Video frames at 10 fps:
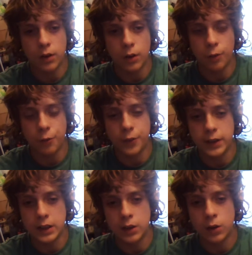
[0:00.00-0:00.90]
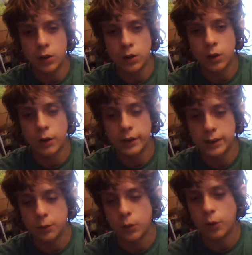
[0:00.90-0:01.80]
of the
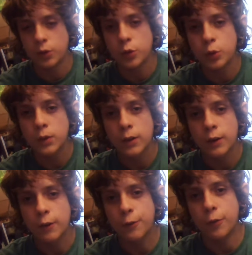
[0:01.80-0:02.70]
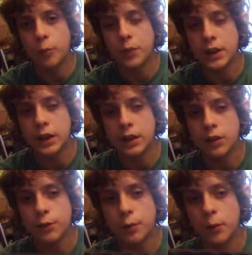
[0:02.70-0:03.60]
Holly wand from
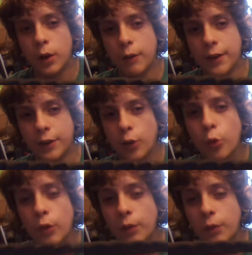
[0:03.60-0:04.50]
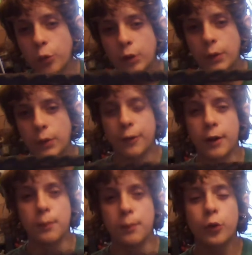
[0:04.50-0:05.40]
Ollivander's in the Wizarding World of
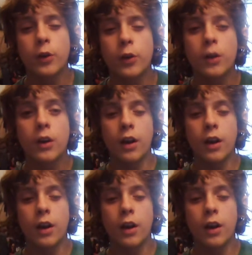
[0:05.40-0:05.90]
Harry Potter.